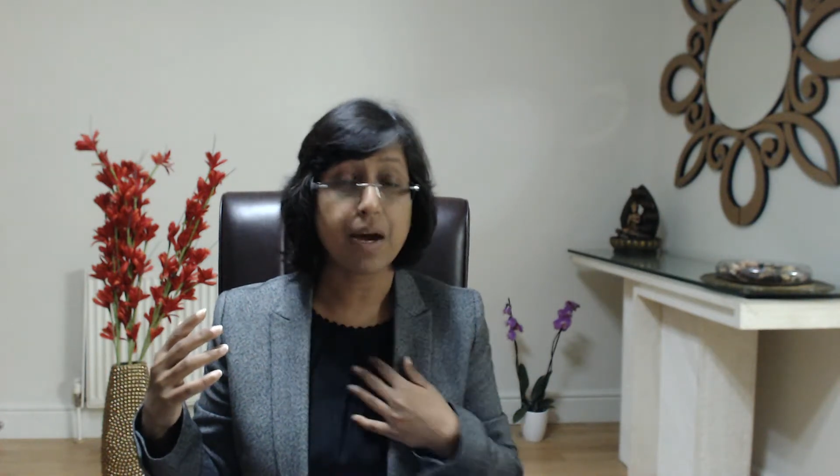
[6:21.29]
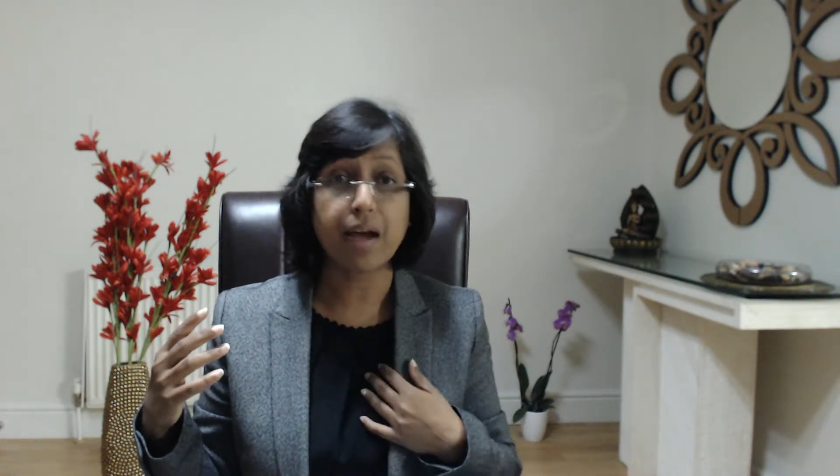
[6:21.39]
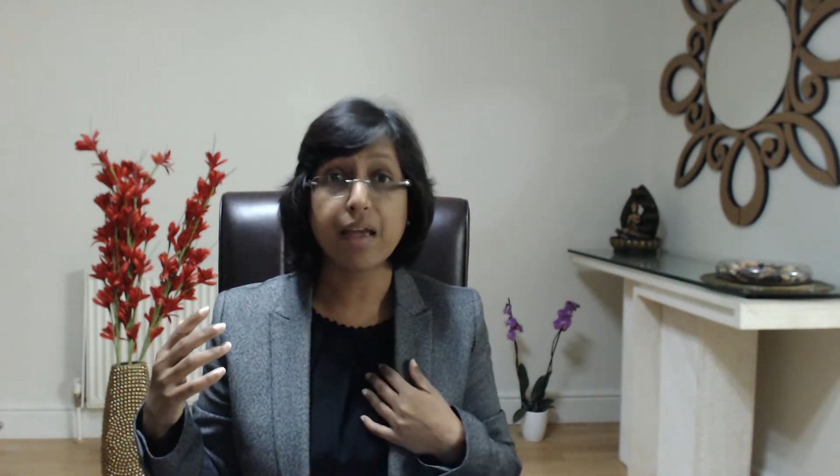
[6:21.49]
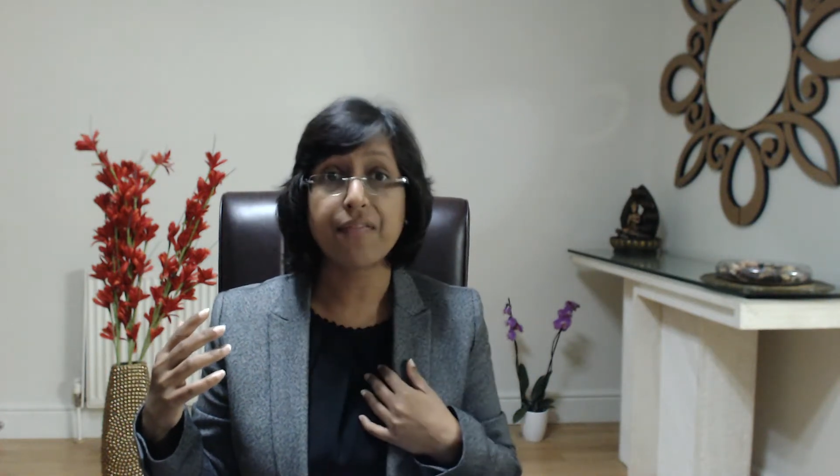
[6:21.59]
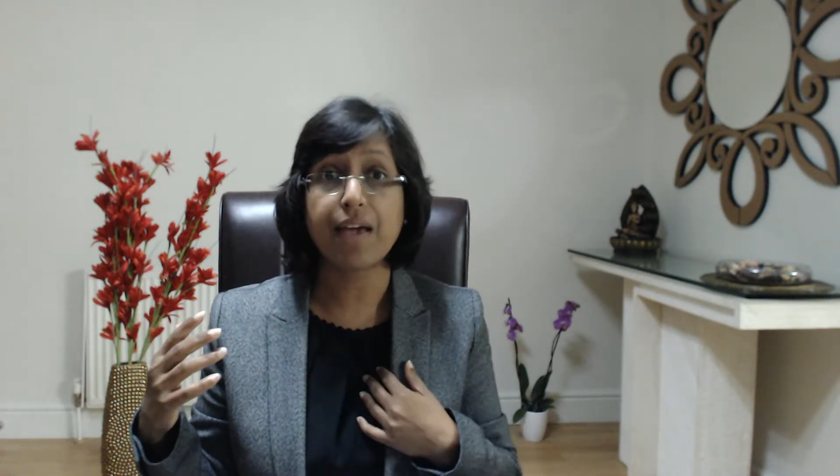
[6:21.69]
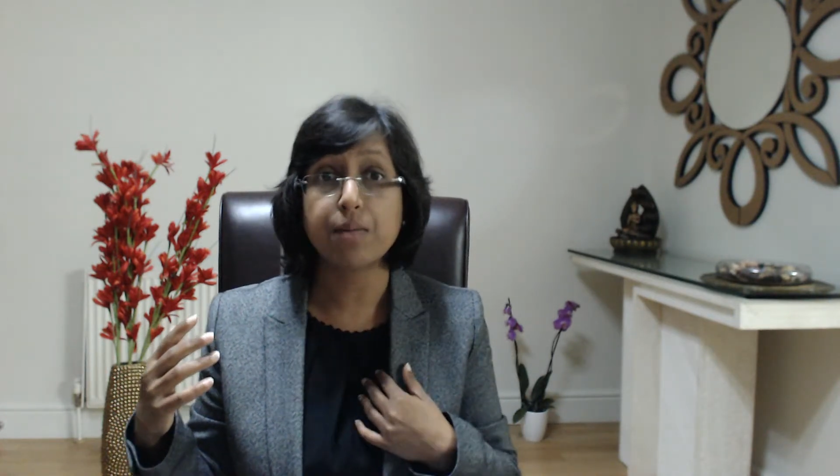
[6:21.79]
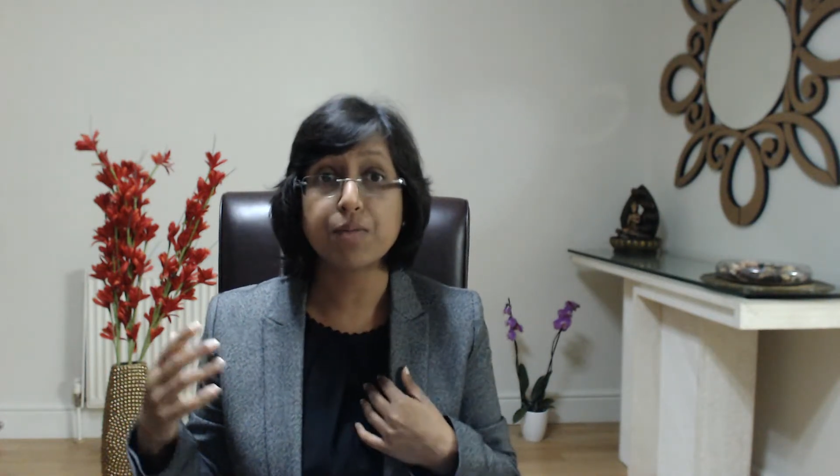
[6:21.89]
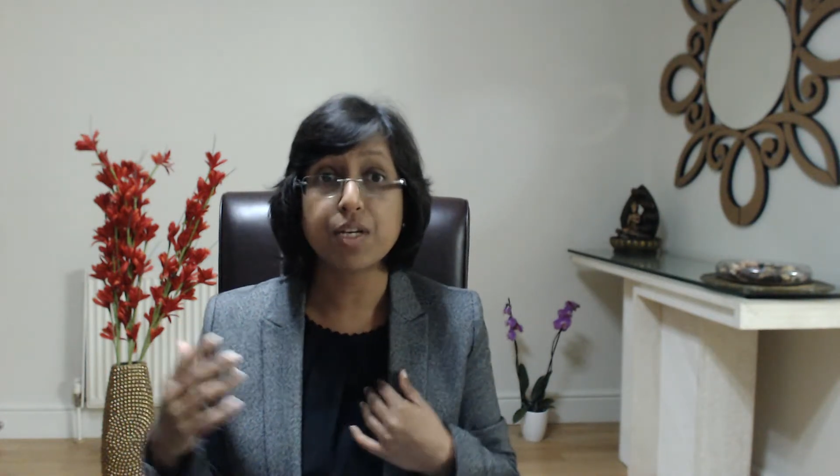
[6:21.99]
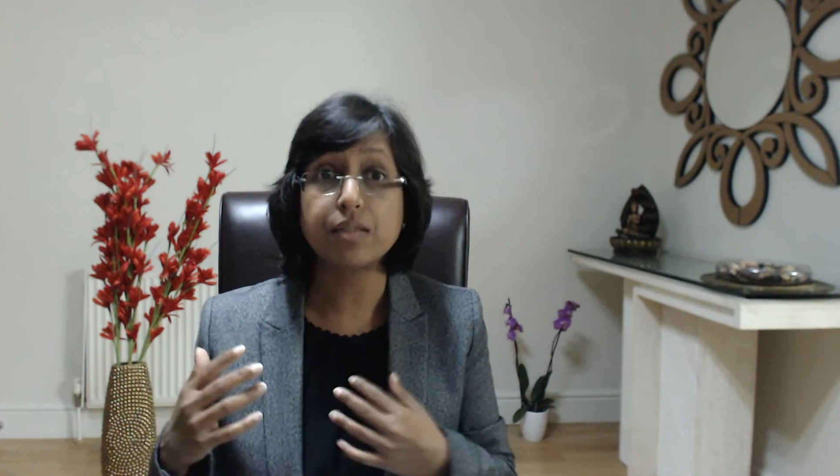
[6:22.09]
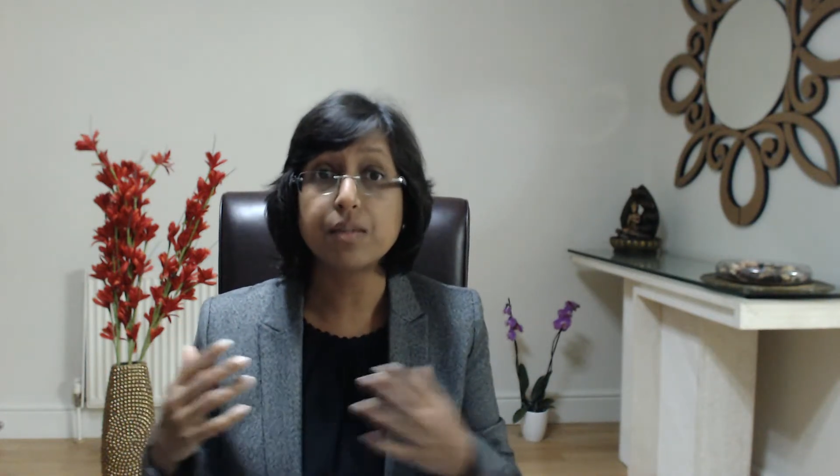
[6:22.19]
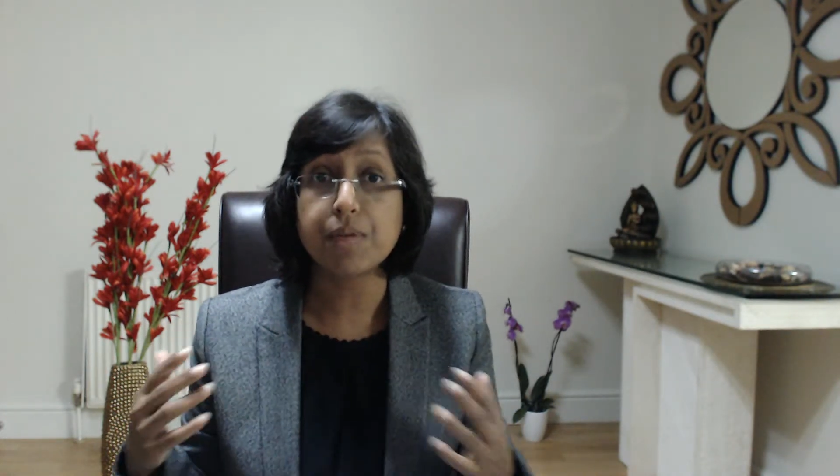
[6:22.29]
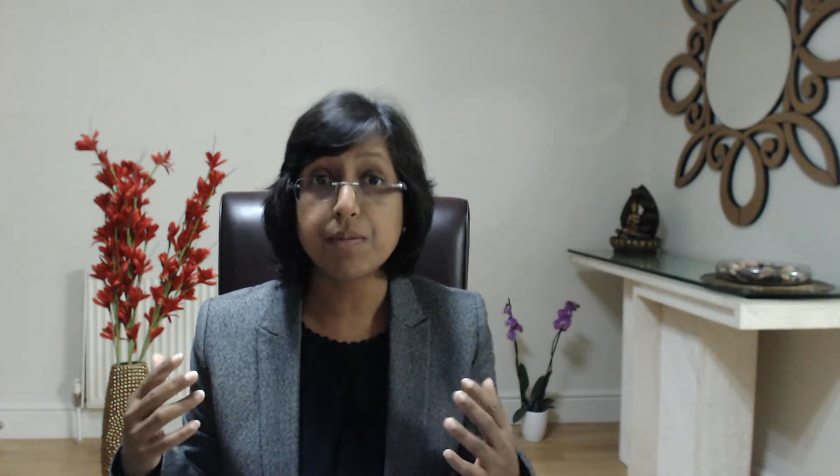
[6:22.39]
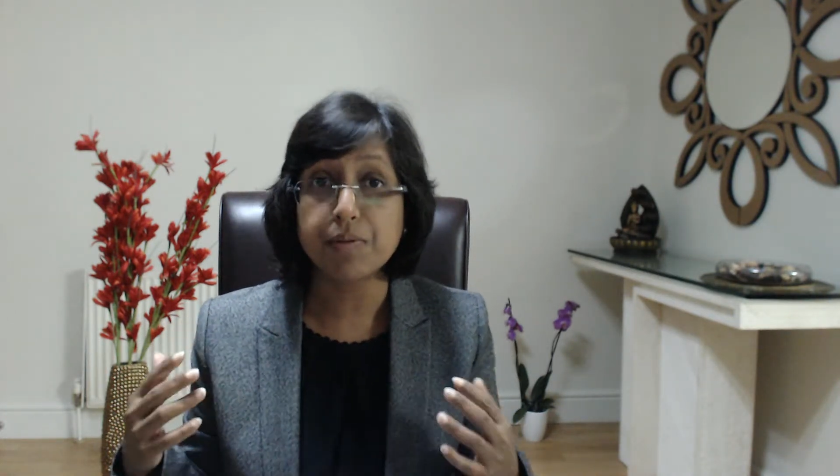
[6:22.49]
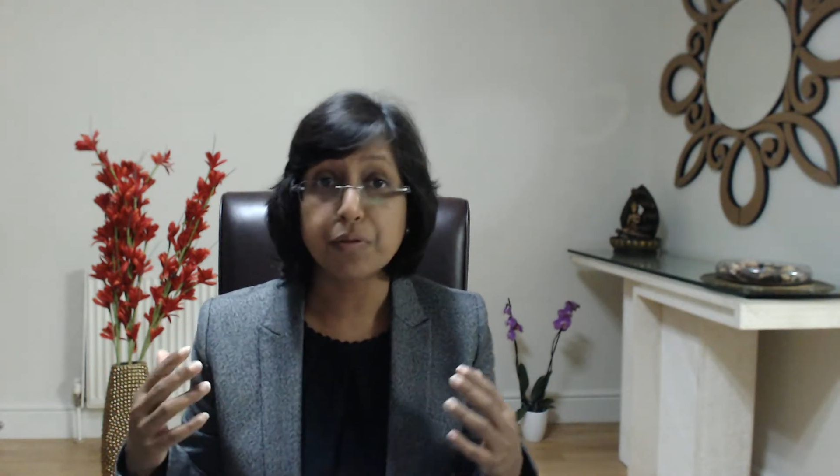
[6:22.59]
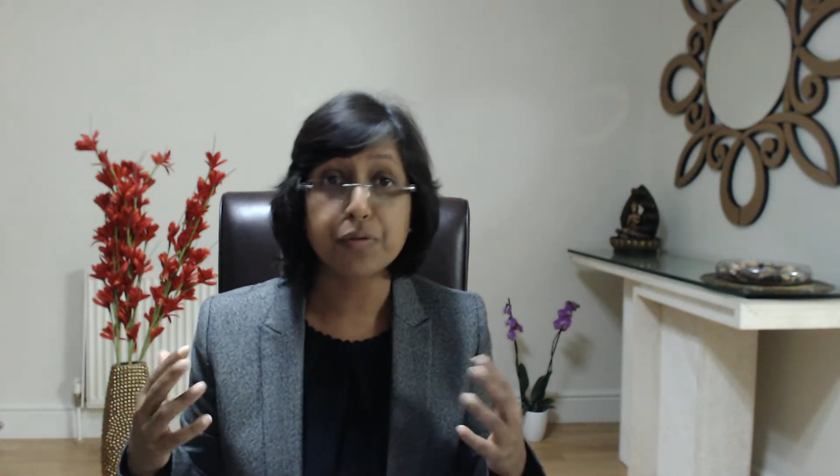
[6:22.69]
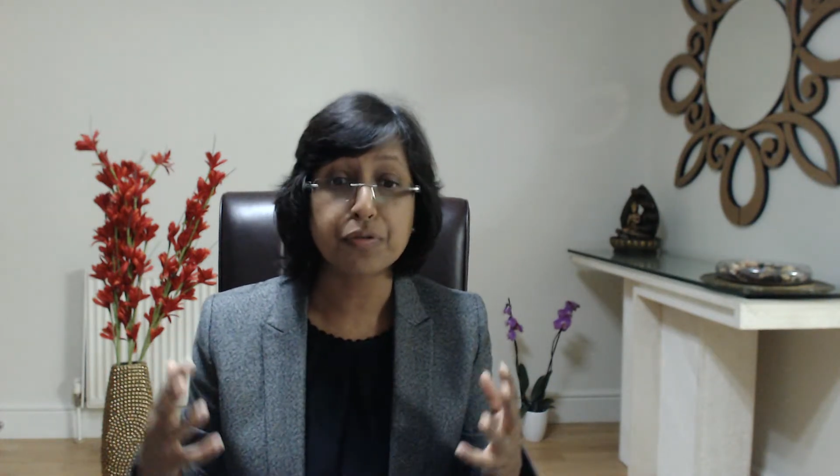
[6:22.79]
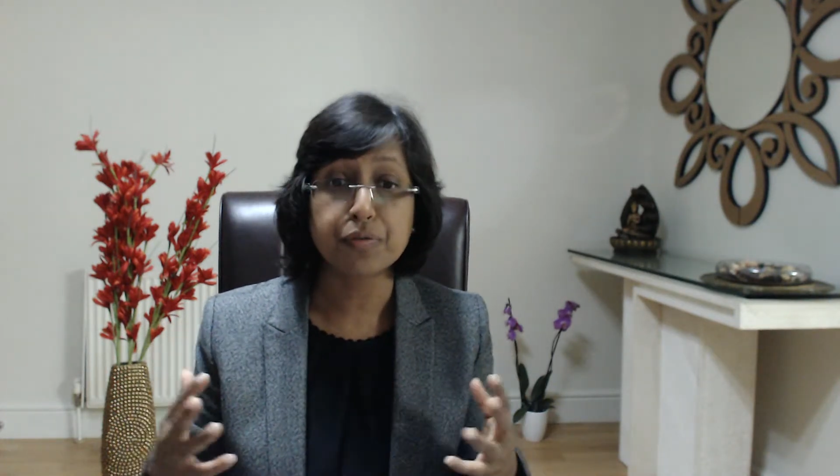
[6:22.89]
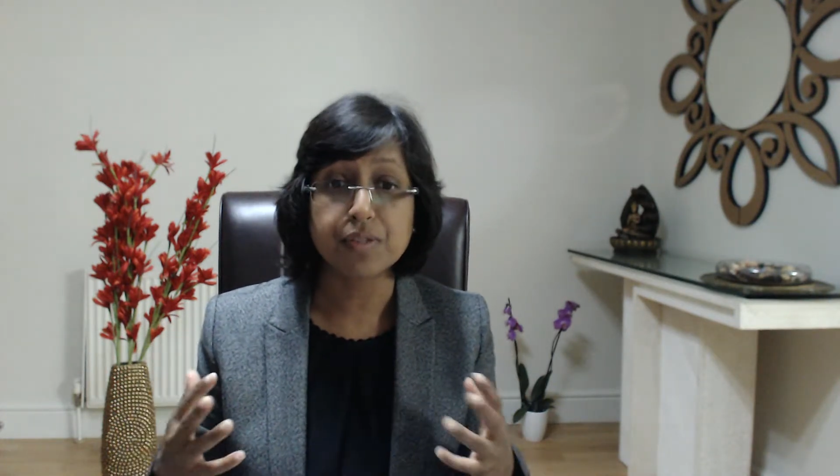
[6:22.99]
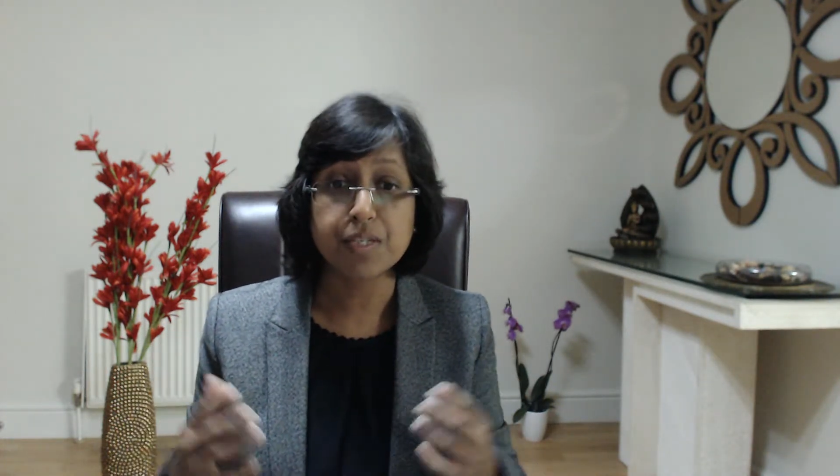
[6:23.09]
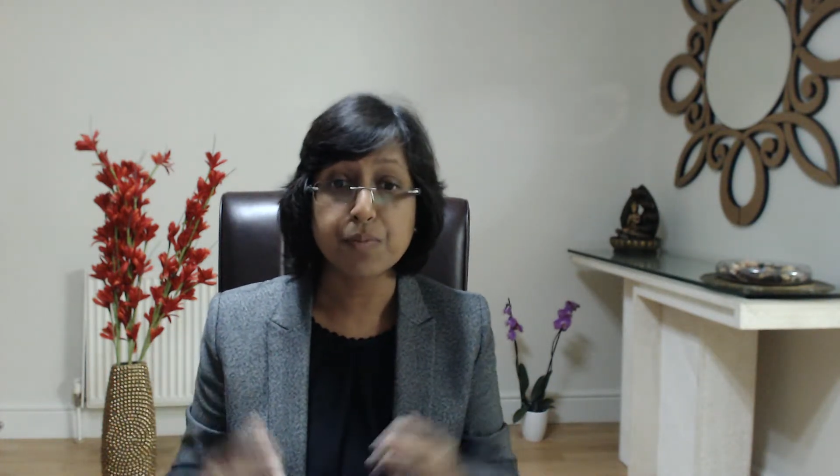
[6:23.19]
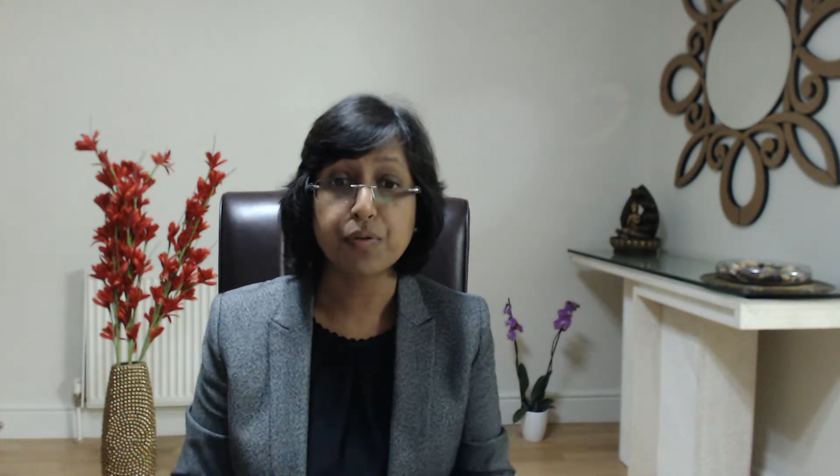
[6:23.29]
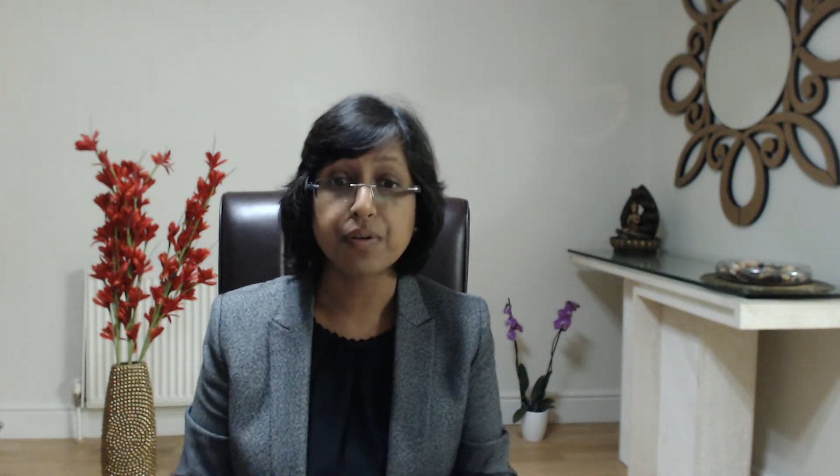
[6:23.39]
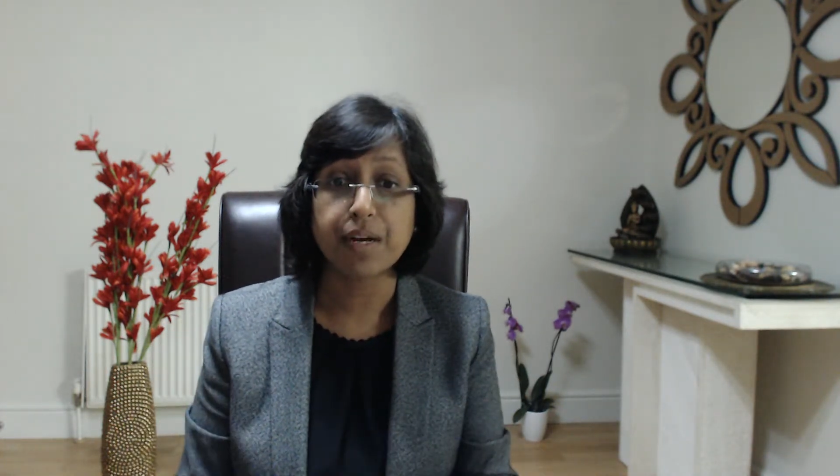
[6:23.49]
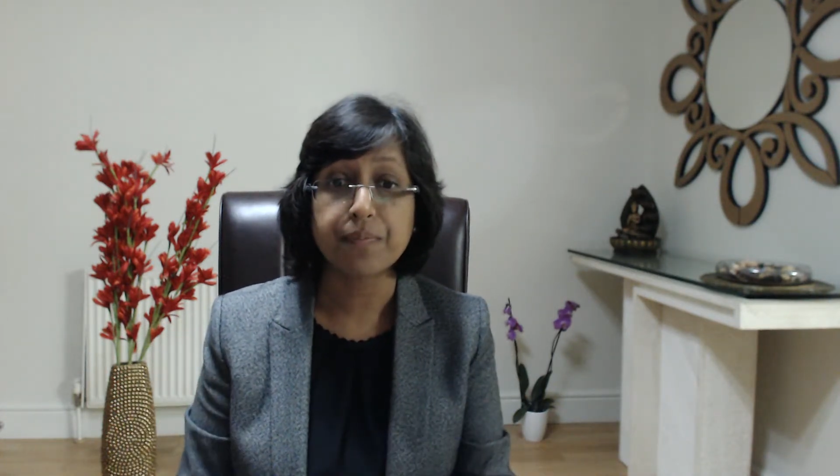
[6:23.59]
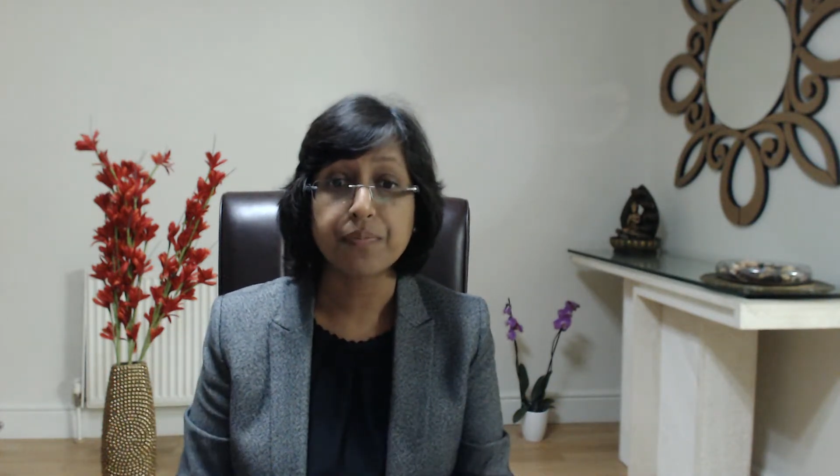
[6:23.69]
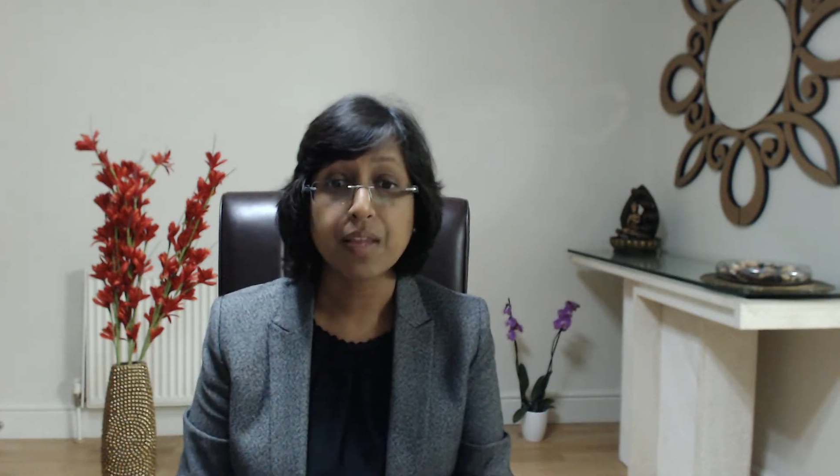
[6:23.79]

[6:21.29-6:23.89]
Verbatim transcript: I have helped other people go through this program.